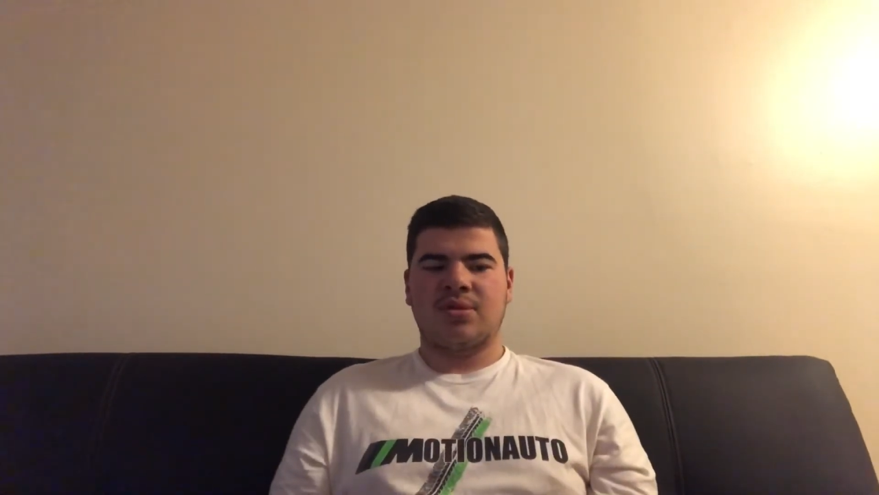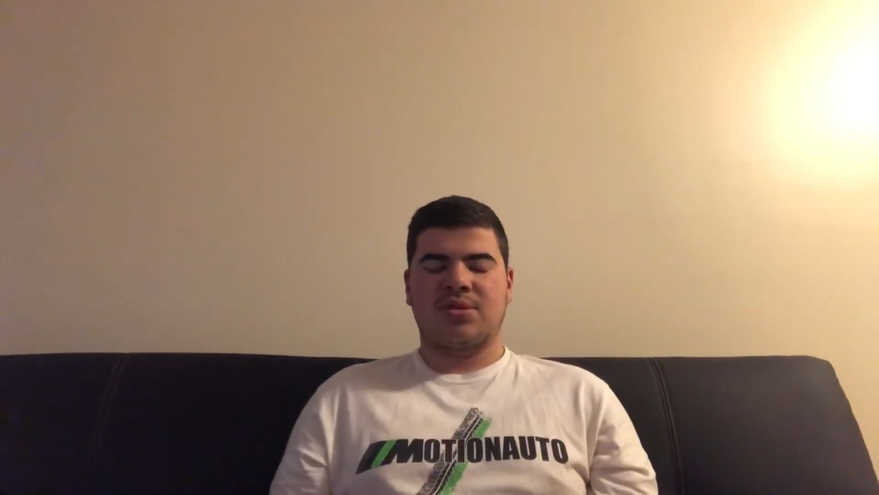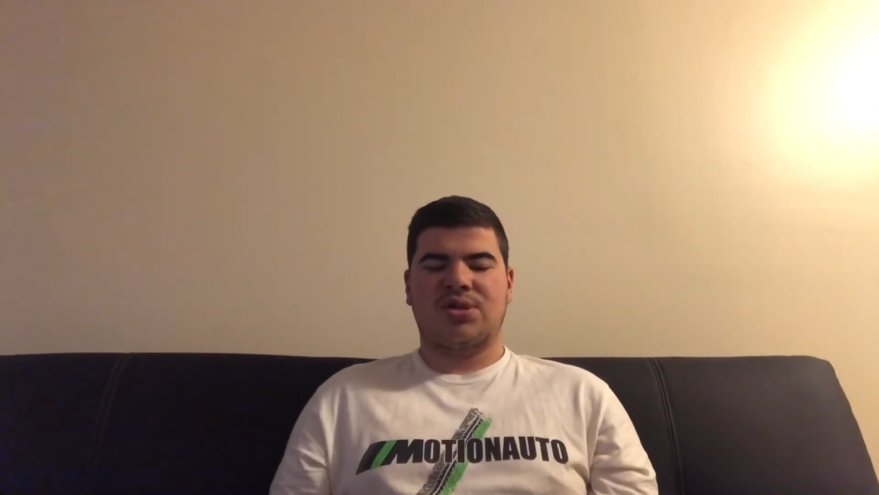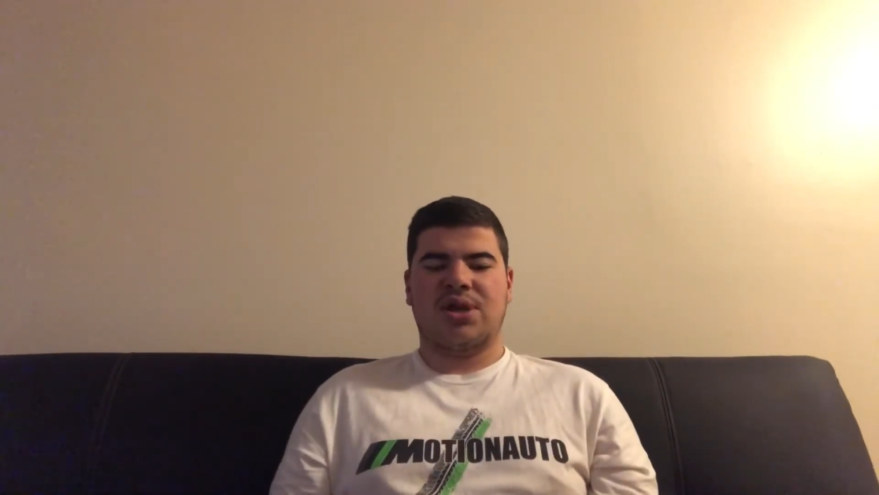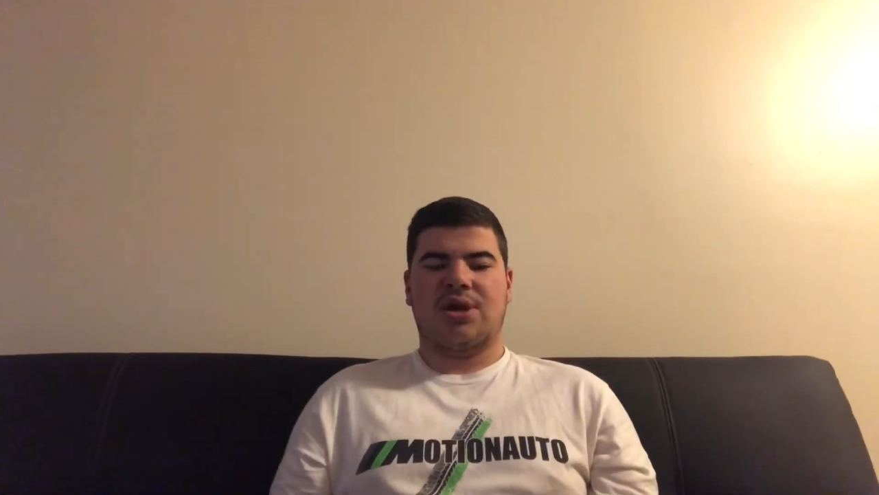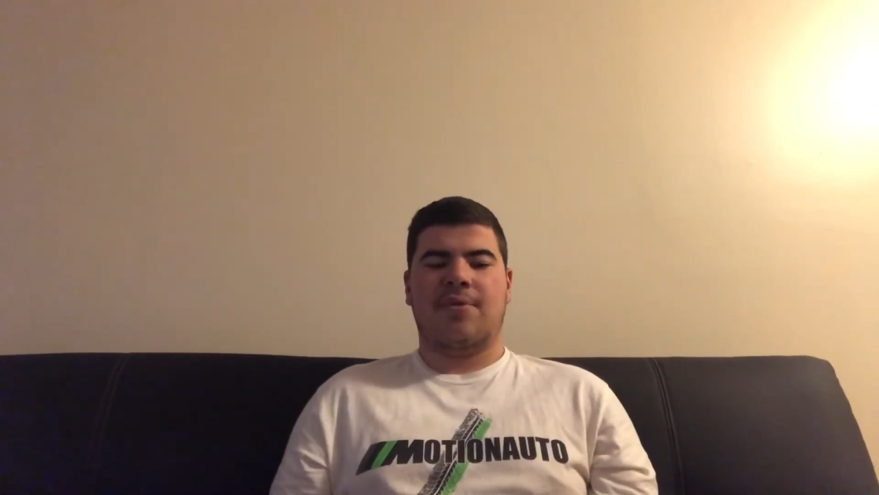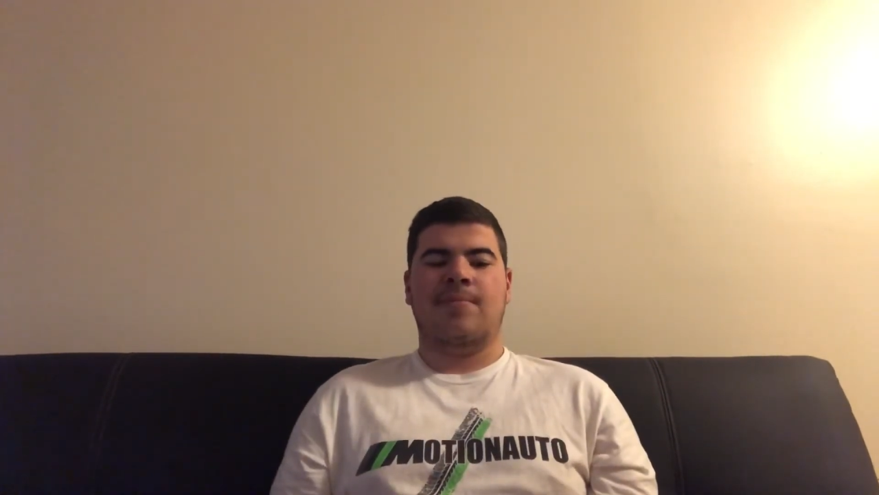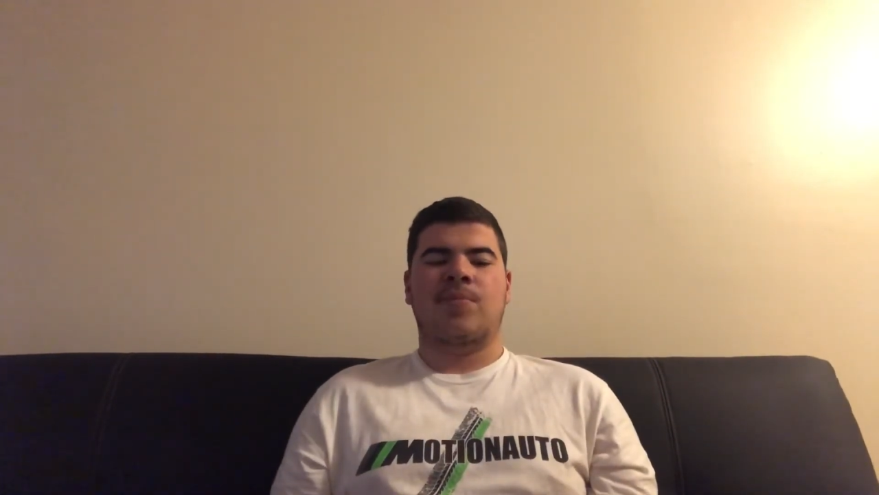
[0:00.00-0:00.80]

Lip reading: So,